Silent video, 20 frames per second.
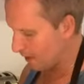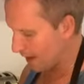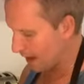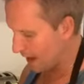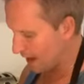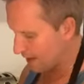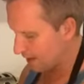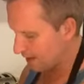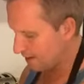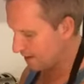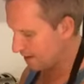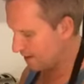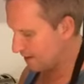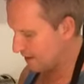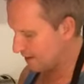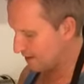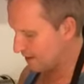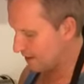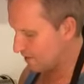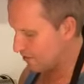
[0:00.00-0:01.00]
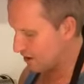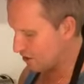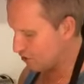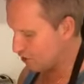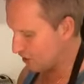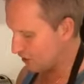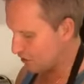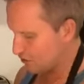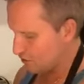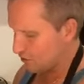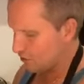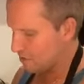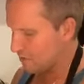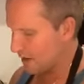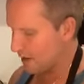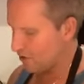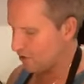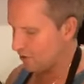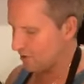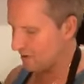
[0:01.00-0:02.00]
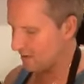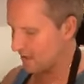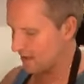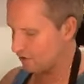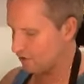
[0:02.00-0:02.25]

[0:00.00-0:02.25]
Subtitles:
day. Never actually thought about doing that